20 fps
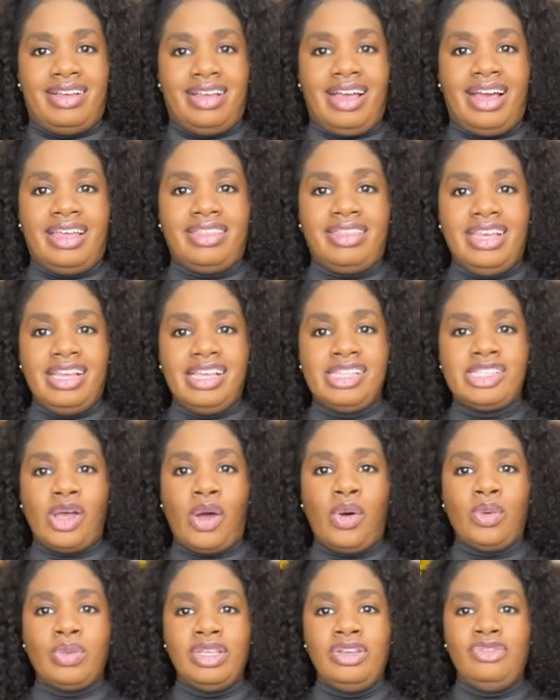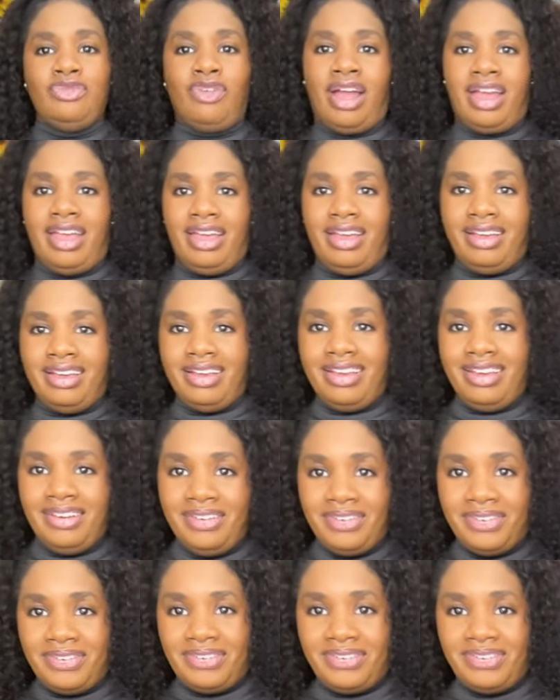I think it's only right if...
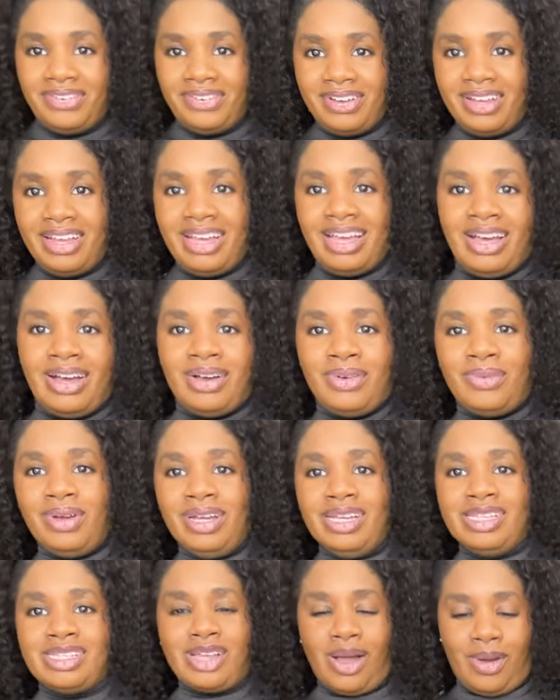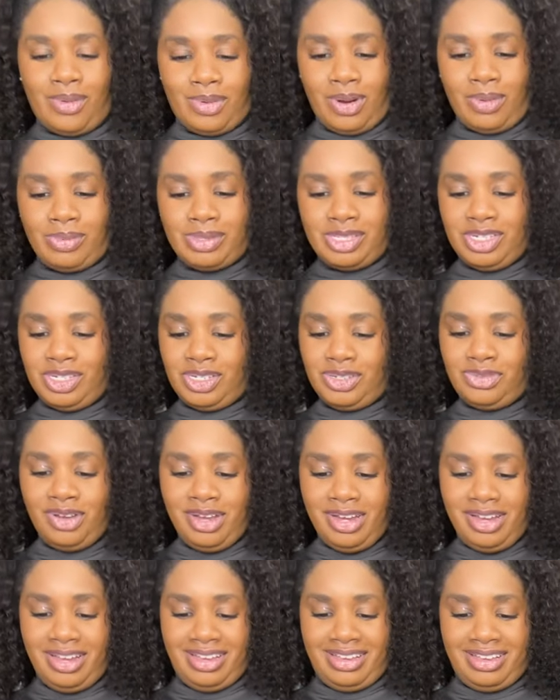What is going on with this
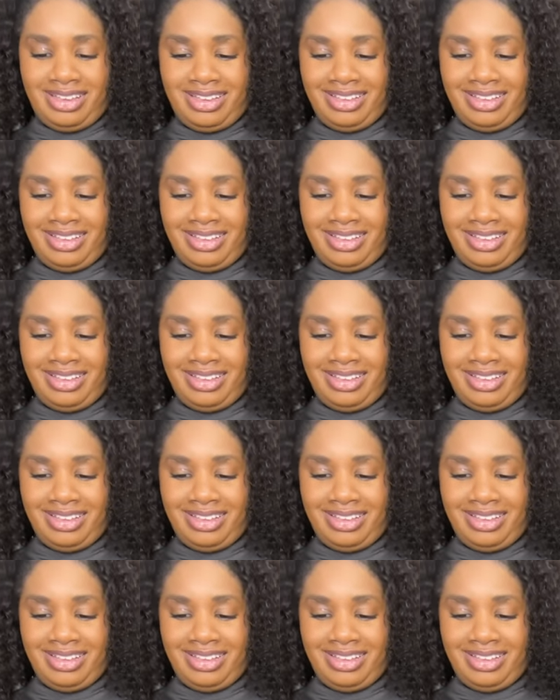string?